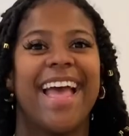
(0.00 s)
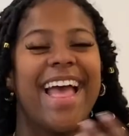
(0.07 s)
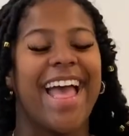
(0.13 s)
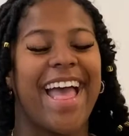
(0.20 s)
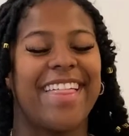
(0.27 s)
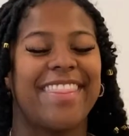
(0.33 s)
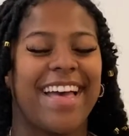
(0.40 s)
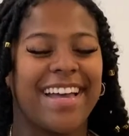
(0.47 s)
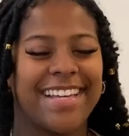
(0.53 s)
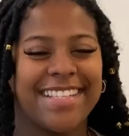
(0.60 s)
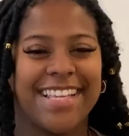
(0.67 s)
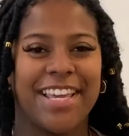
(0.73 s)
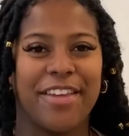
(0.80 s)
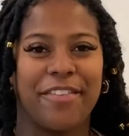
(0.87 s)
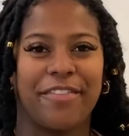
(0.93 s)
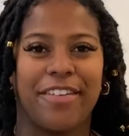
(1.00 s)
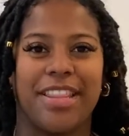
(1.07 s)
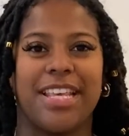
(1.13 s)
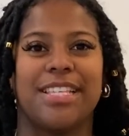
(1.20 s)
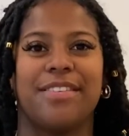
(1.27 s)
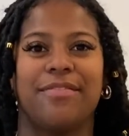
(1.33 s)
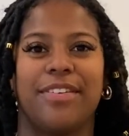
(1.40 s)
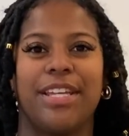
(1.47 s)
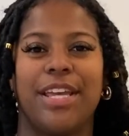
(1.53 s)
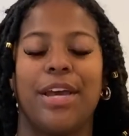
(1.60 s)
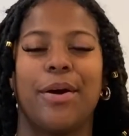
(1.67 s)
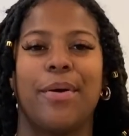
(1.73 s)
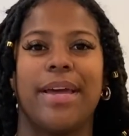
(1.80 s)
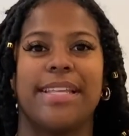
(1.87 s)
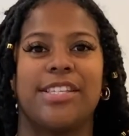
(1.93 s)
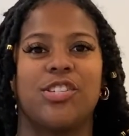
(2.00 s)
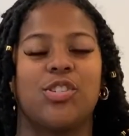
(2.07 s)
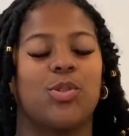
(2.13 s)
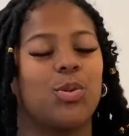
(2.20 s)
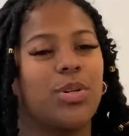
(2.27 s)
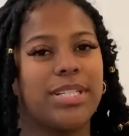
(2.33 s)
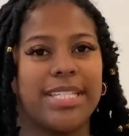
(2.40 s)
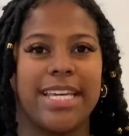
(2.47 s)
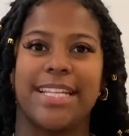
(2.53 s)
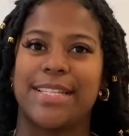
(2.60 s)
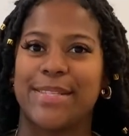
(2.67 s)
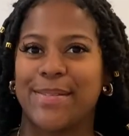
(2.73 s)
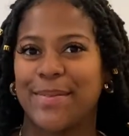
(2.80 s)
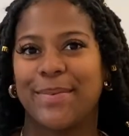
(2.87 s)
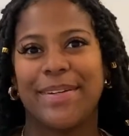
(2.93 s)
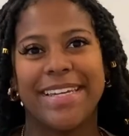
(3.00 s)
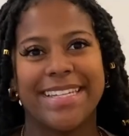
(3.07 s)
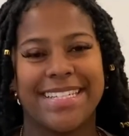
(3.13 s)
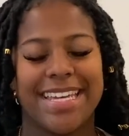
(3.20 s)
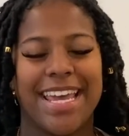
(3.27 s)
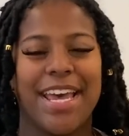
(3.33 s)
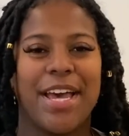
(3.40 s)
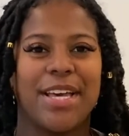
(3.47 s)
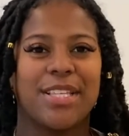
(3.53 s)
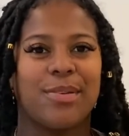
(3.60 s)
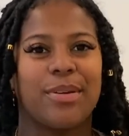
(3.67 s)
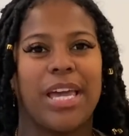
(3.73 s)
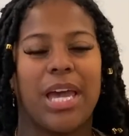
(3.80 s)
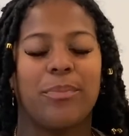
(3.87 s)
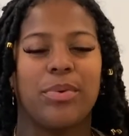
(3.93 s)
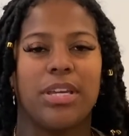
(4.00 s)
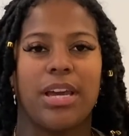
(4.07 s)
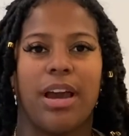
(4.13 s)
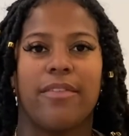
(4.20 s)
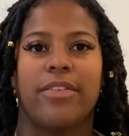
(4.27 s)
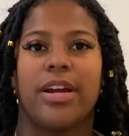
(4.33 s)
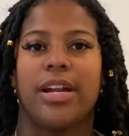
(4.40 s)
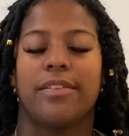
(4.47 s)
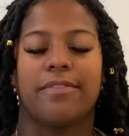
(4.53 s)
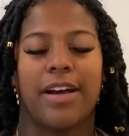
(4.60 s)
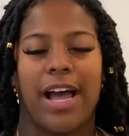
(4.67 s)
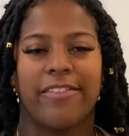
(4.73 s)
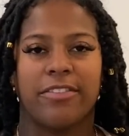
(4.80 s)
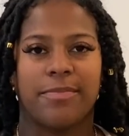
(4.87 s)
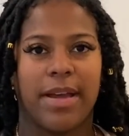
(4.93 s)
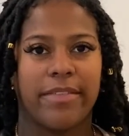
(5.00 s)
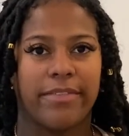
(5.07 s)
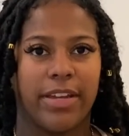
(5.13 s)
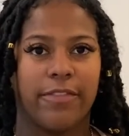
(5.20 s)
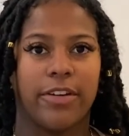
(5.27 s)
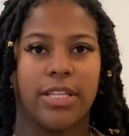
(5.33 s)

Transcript: And that is it for this video. It's short and sweet. So again, we covered 5 of my favorite